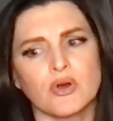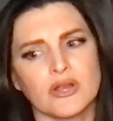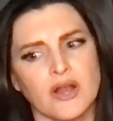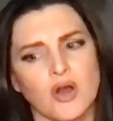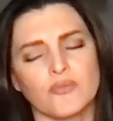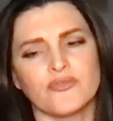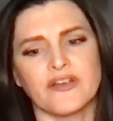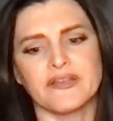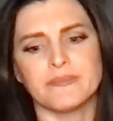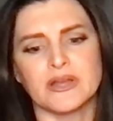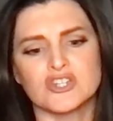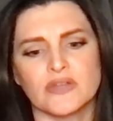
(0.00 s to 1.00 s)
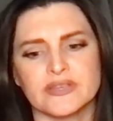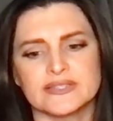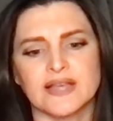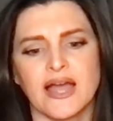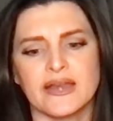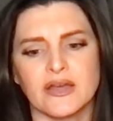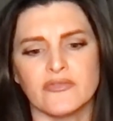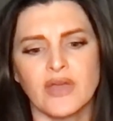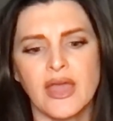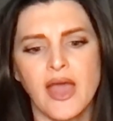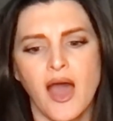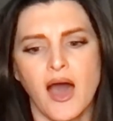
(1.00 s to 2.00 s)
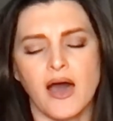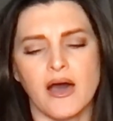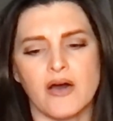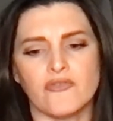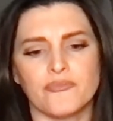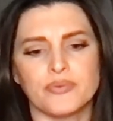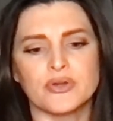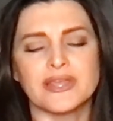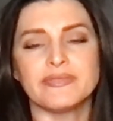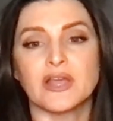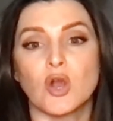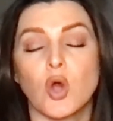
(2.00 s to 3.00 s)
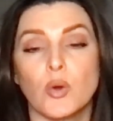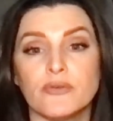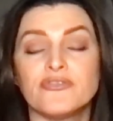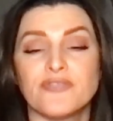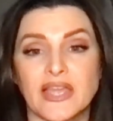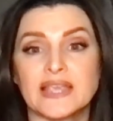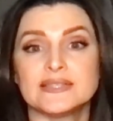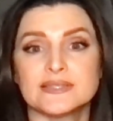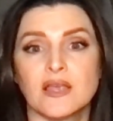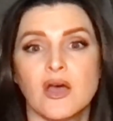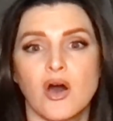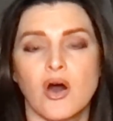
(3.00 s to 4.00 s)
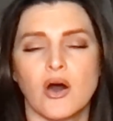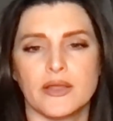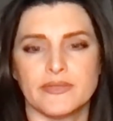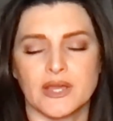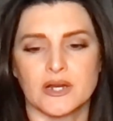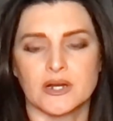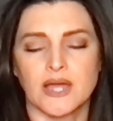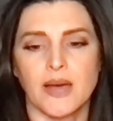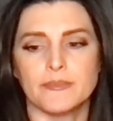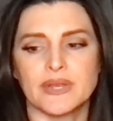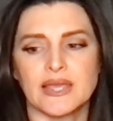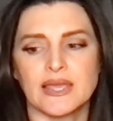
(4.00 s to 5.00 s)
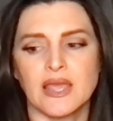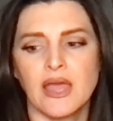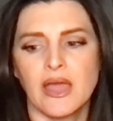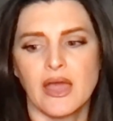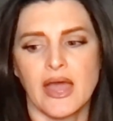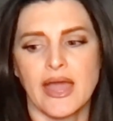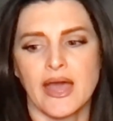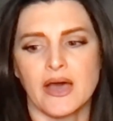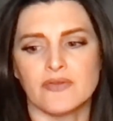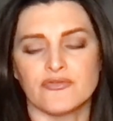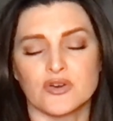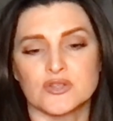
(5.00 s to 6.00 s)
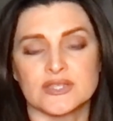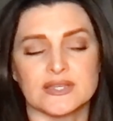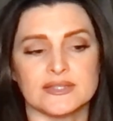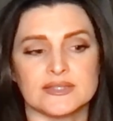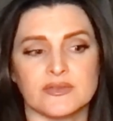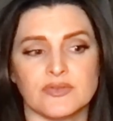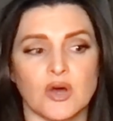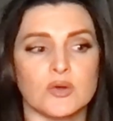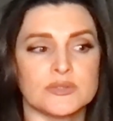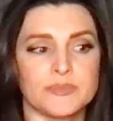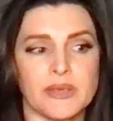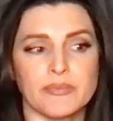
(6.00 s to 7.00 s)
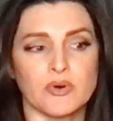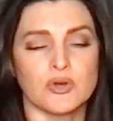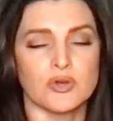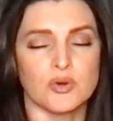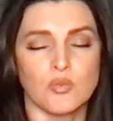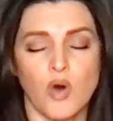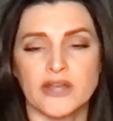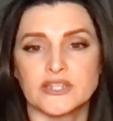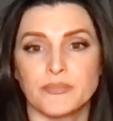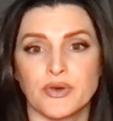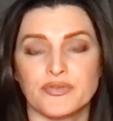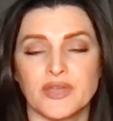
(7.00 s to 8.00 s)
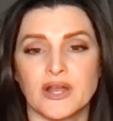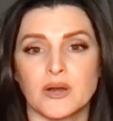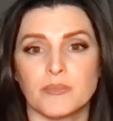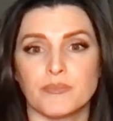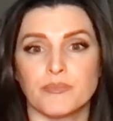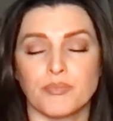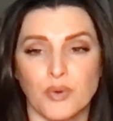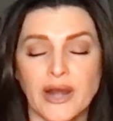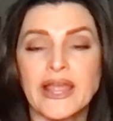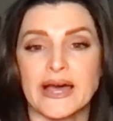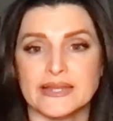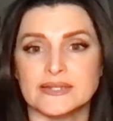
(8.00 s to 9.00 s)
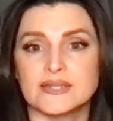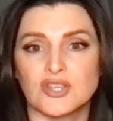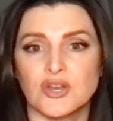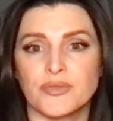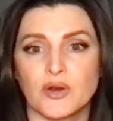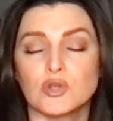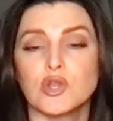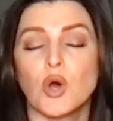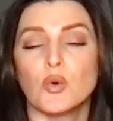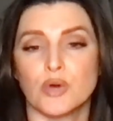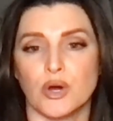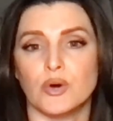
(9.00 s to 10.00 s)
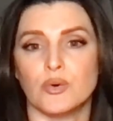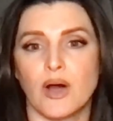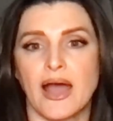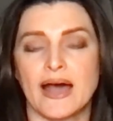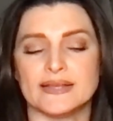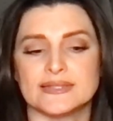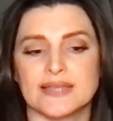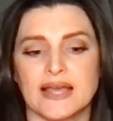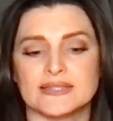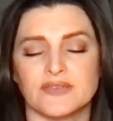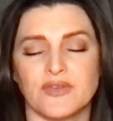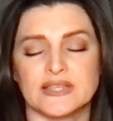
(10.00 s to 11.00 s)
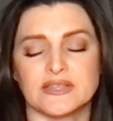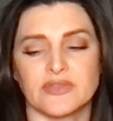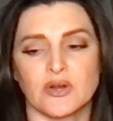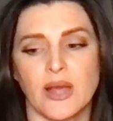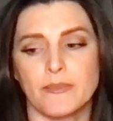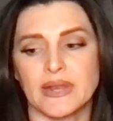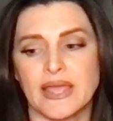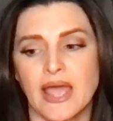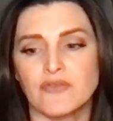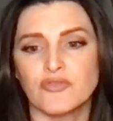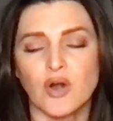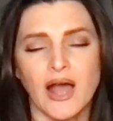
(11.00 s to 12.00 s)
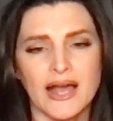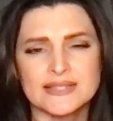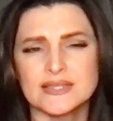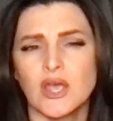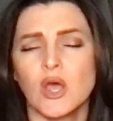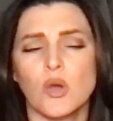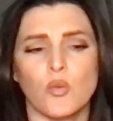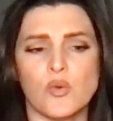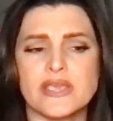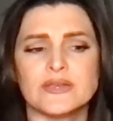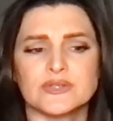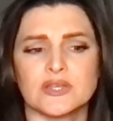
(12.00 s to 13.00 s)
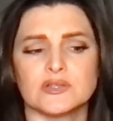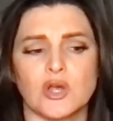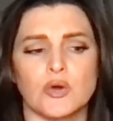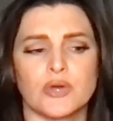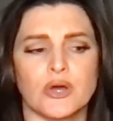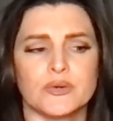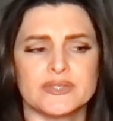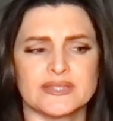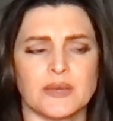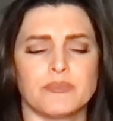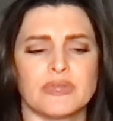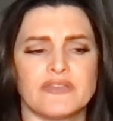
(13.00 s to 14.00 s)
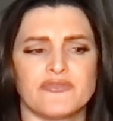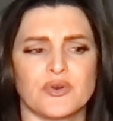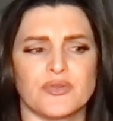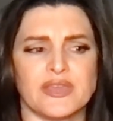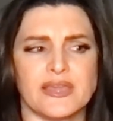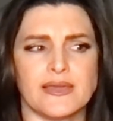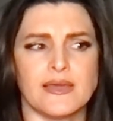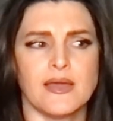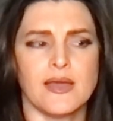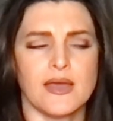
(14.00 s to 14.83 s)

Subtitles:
are very much on the side of putting their own face on their company, versus those people who want to put their brand, their logo as the face of their company. And for us, we use the logo simply for the